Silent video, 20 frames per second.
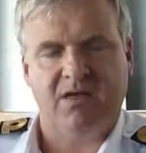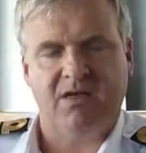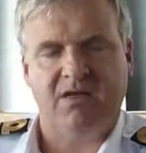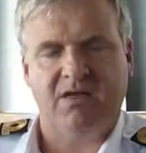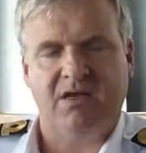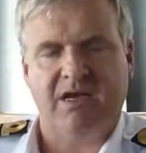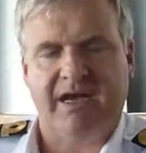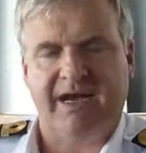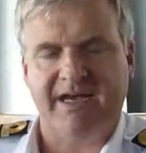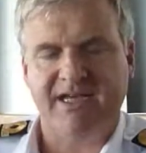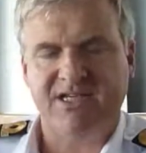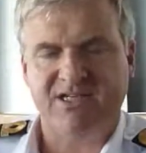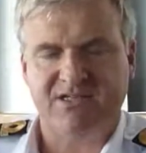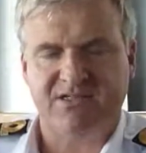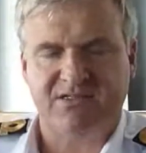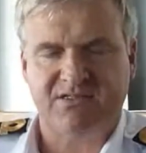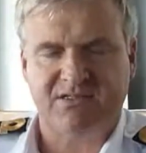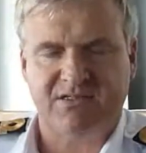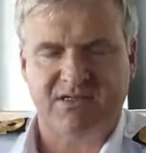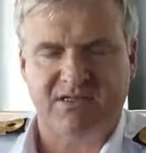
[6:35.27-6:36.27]
I
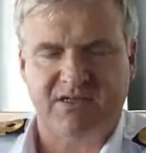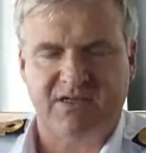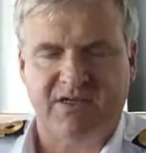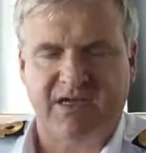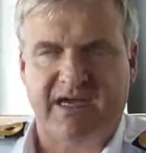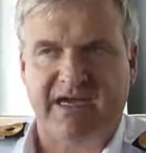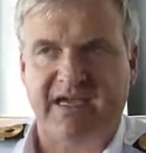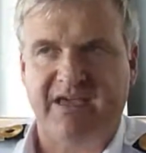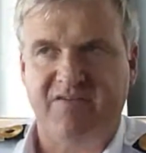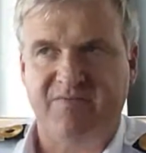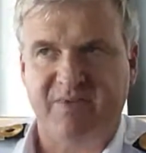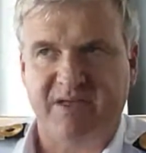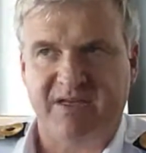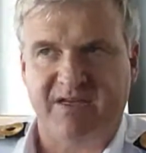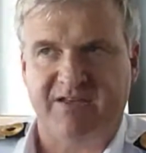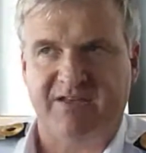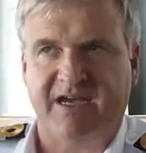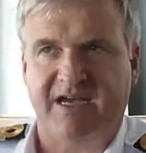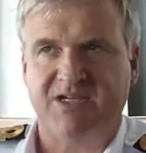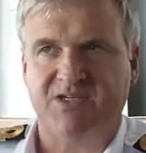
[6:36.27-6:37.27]
have been
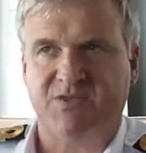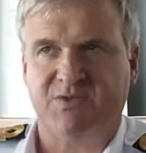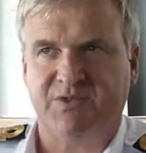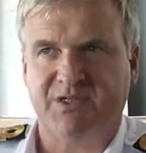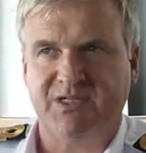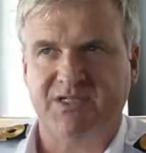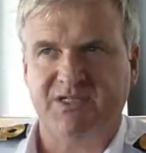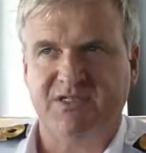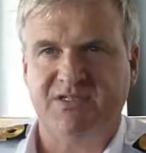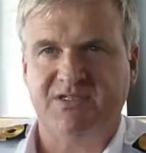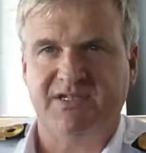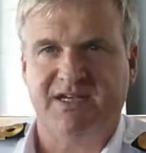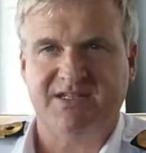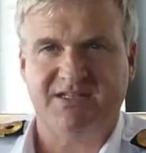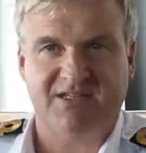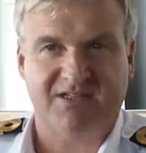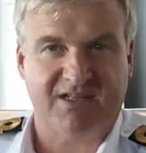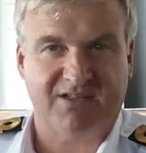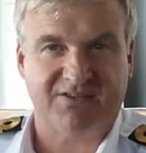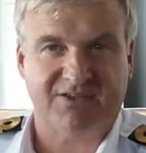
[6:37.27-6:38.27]
in ice conditions,
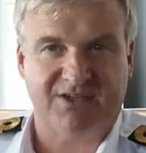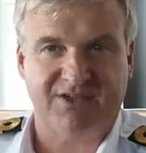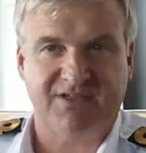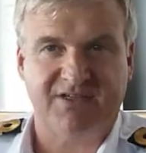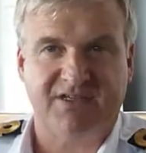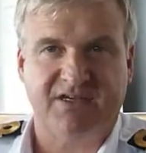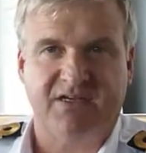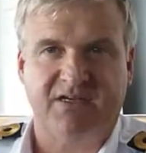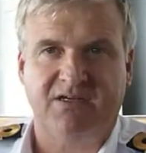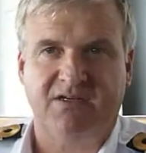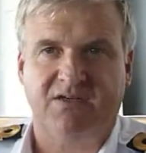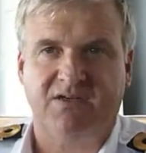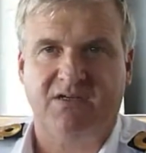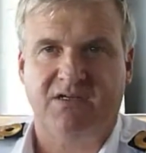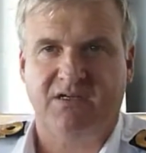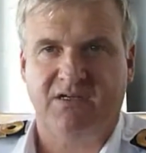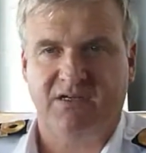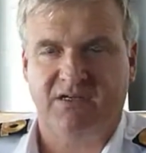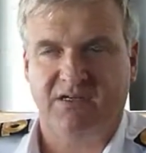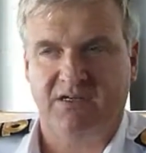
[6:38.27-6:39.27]
yes, in Antarctica.
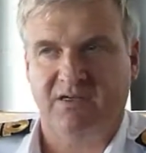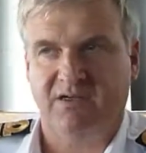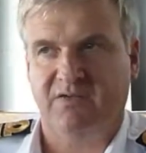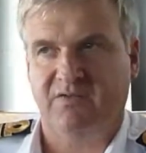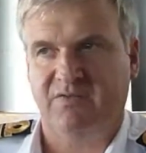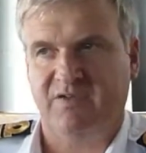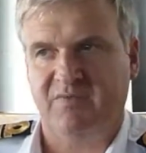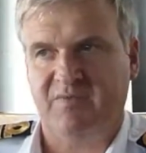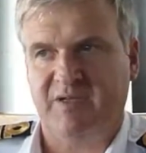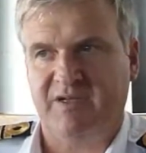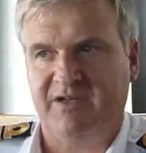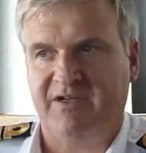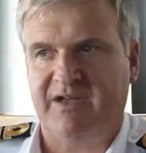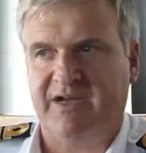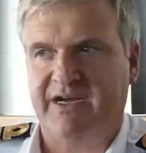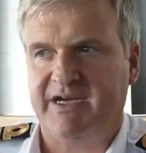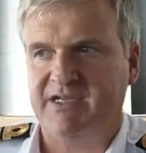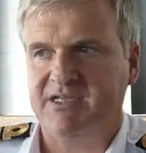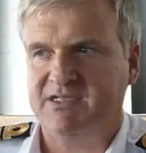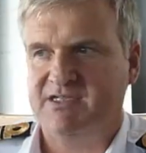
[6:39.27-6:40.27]
We've been in
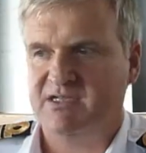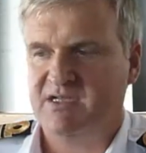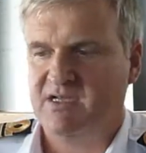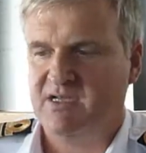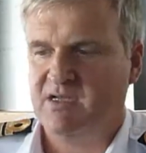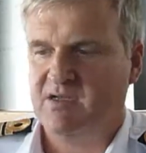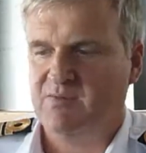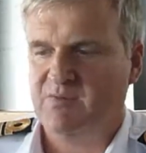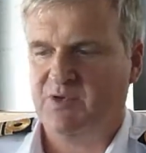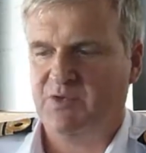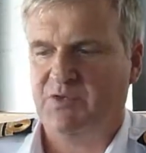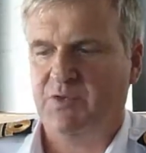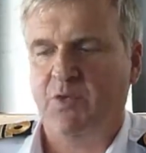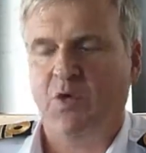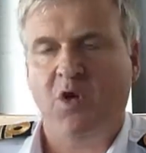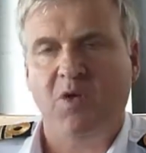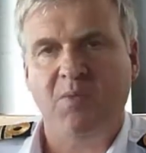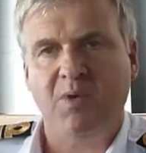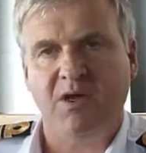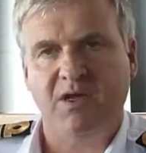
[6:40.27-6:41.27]
ice, but
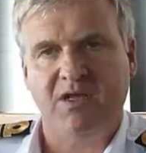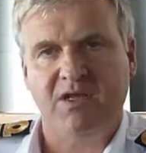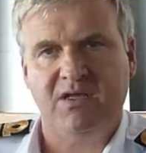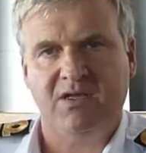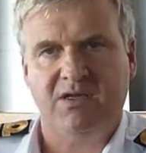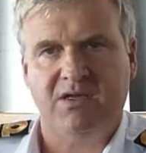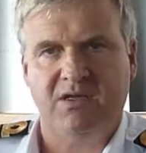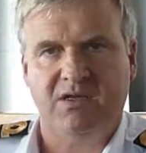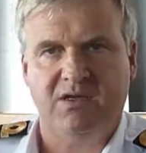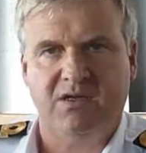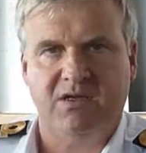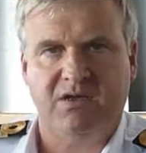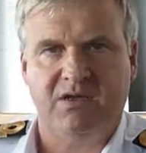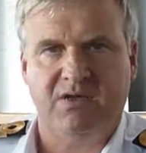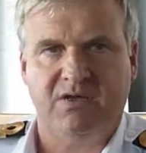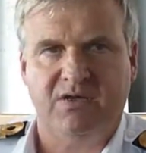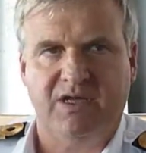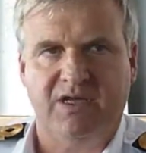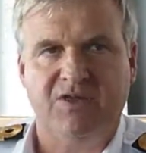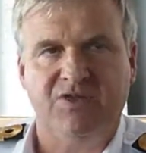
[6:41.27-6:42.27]
normally
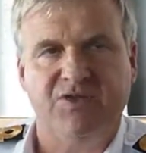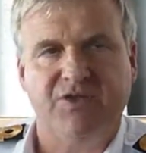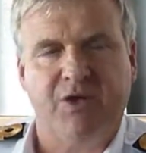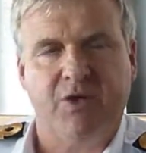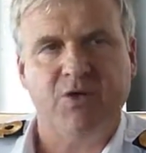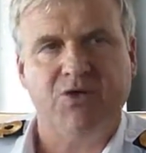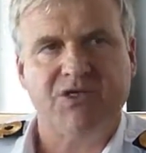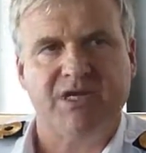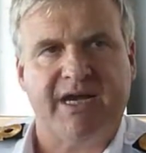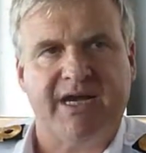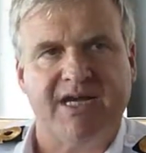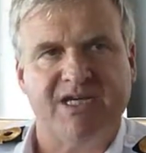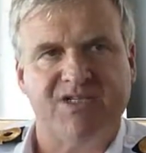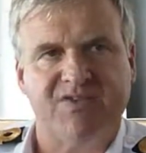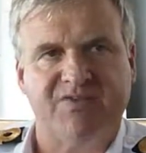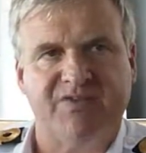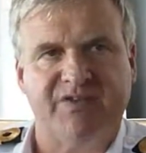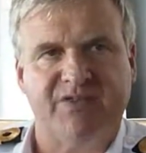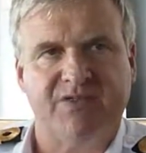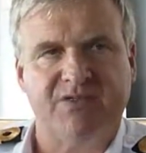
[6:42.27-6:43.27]
in those
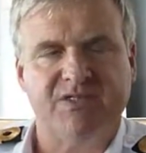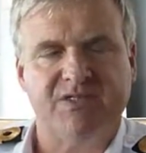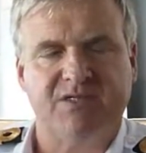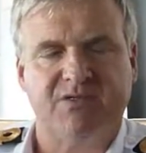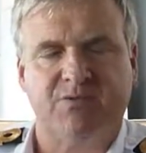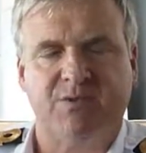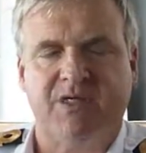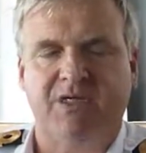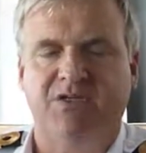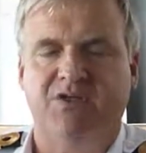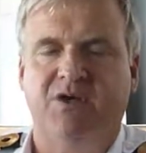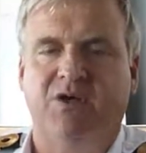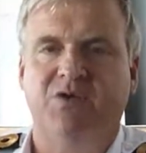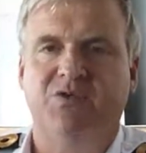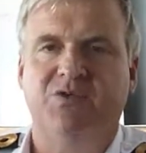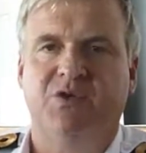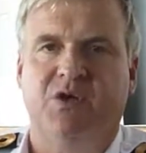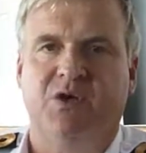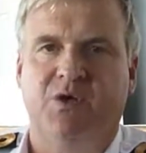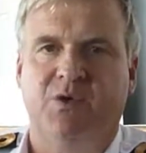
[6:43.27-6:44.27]
ice fields we
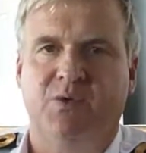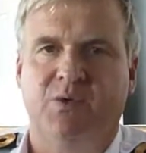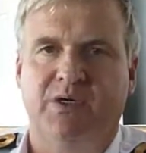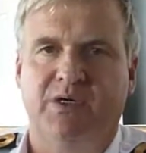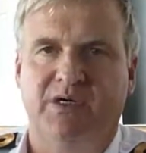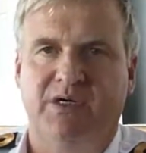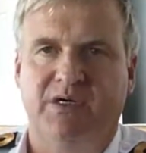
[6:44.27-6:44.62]
don't go